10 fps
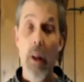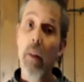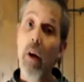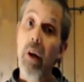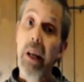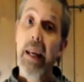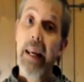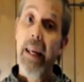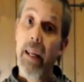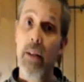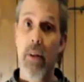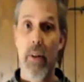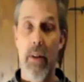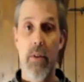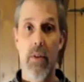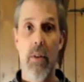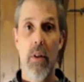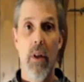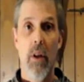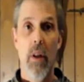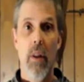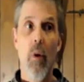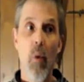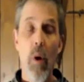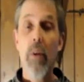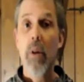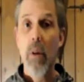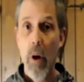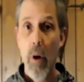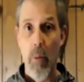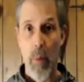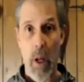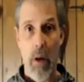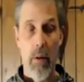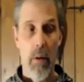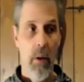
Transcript: that are getting into this, that want to learn about it.